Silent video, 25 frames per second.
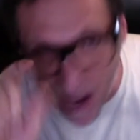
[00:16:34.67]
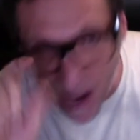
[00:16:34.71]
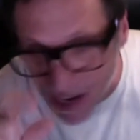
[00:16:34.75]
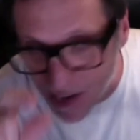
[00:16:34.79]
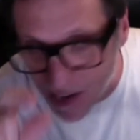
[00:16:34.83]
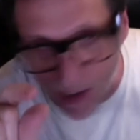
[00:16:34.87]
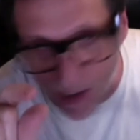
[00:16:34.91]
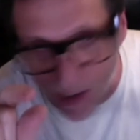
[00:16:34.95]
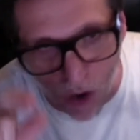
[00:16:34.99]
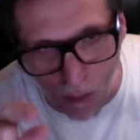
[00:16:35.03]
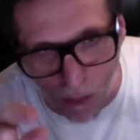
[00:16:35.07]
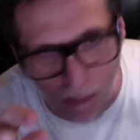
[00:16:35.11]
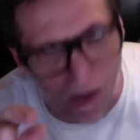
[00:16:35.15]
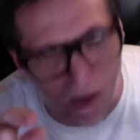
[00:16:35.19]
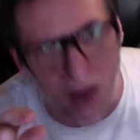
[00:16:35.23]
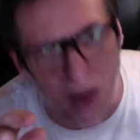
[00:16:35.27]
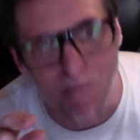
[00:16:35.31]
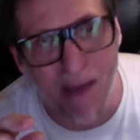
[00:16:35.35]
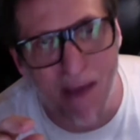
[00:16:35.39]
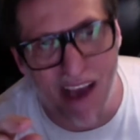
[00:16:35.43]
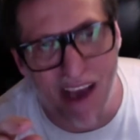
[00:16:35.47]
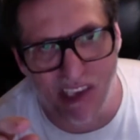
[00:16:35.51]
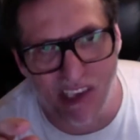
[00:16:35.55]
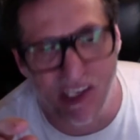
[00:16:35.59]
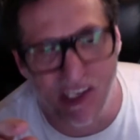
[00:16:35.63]
and not by
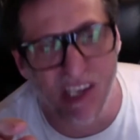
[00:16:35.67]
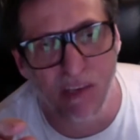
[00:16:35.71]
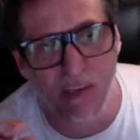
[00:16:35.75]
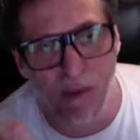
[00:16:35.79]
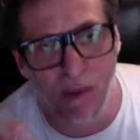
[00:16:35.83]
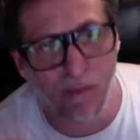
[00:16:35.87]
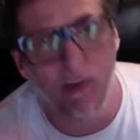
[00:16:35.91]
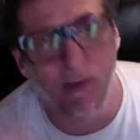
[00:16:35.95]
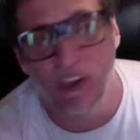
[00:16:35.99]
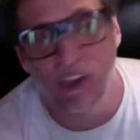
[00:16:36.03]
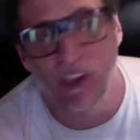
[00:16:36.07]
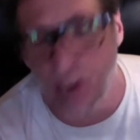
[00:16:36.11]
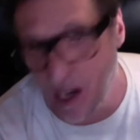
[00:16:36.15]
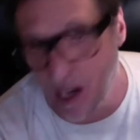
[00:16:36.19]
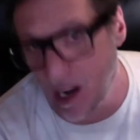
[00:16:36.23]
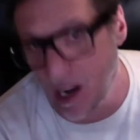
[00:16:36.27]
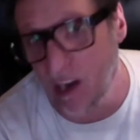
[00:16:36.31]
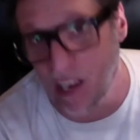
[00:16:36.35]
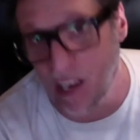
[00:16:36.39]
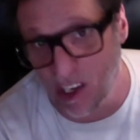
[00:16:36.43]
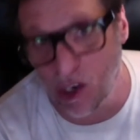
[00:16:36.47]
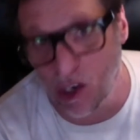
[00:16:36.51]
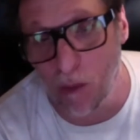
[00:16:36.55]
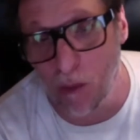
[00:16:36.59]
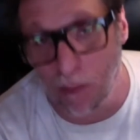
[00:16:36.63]
masses,
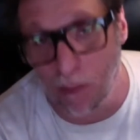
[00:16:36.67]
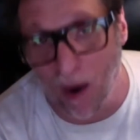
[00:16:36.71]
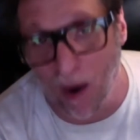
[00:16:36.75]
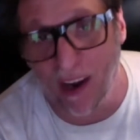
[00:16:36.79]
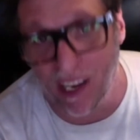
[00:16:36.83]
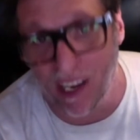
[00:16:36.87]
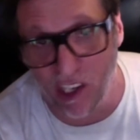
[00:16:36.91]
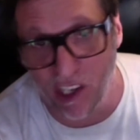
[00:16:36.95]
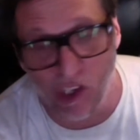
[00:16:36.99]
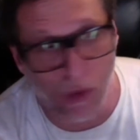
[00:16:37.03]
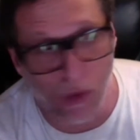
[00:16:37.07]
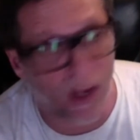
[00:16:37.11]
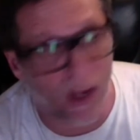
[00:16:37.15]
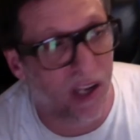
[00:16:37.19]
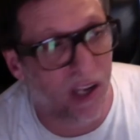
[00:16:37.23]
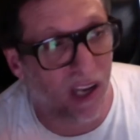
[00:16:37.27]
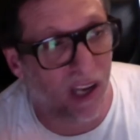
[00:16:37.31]
unless you buy into it,